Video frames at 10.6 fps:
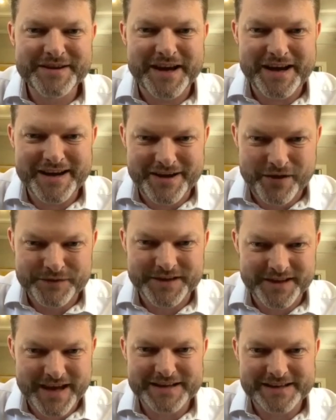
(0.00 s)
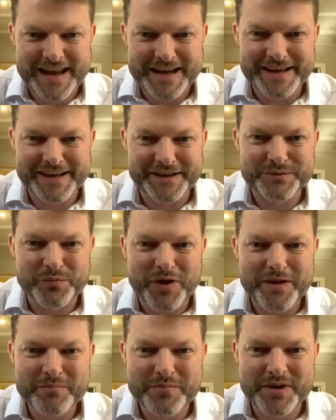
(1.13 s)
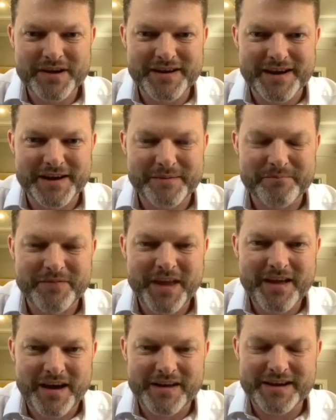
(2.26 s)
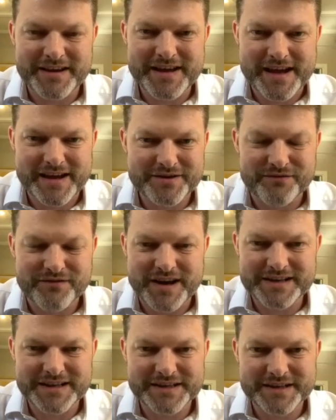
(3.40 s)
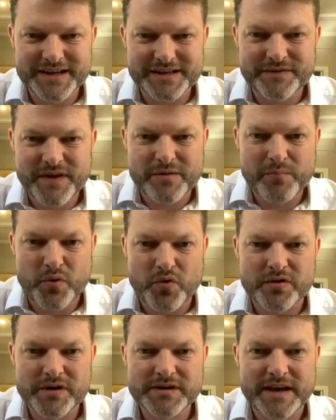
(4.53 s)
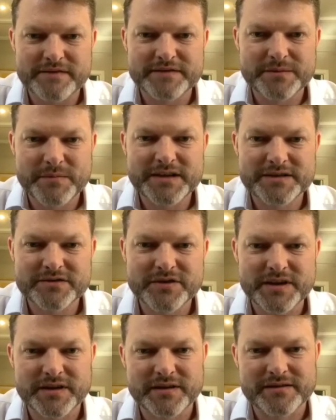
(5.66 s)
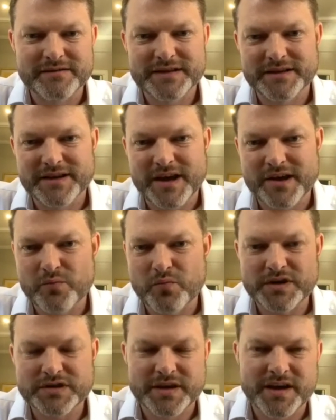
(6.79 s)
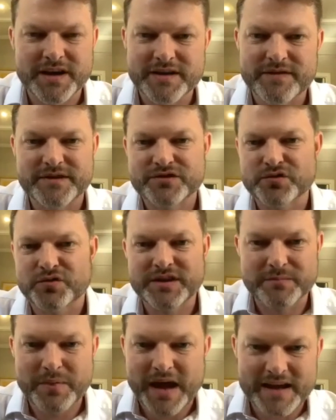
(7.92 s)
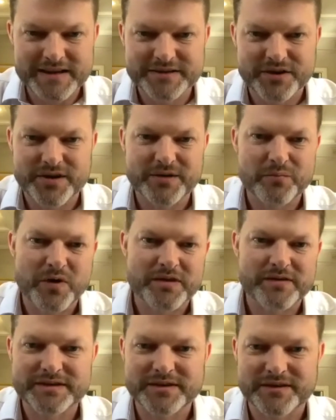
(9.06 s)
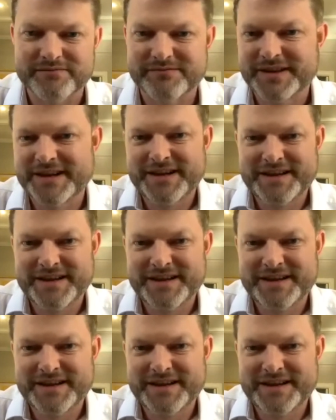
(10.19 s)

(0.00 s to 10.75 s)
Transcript: Often that's lacking as well, but I think, you're right. It's very important to have some history and to know which side of the joint the pain is on, whether it's on